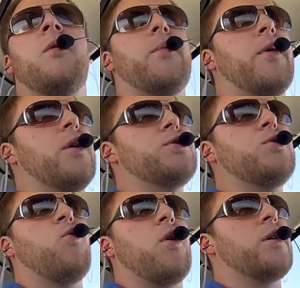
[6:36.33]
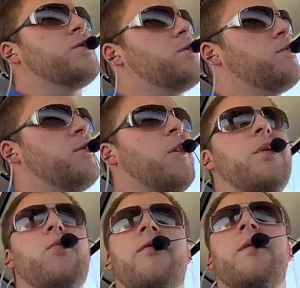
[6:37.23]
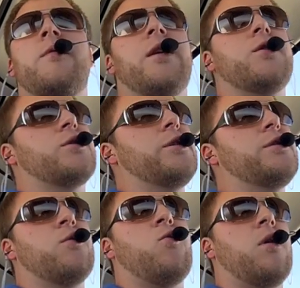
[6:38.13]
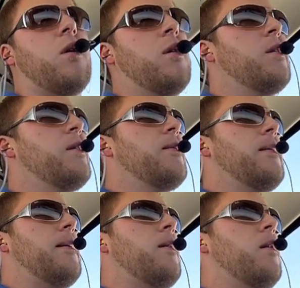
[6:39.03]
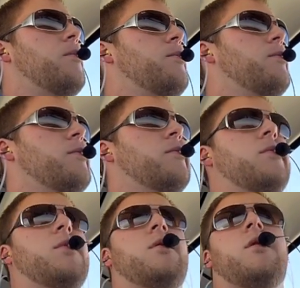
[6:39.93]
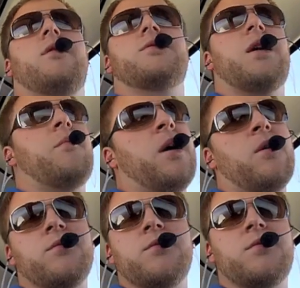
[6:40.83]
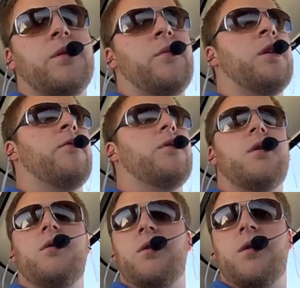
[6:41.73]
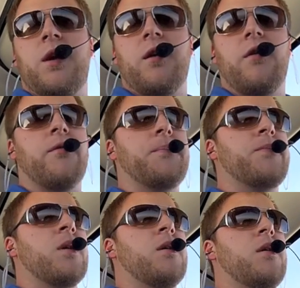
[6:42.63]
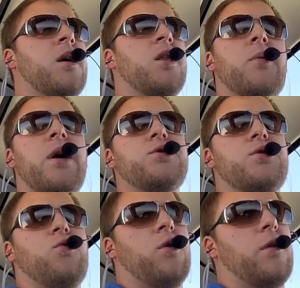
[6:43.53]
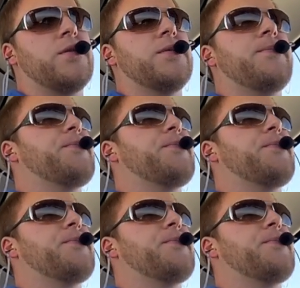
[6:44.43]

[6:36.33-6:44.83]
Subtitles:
The parachute works. People have come down in trees and water, on the side of mountains. I mean, everything you can think of, and the parachute works.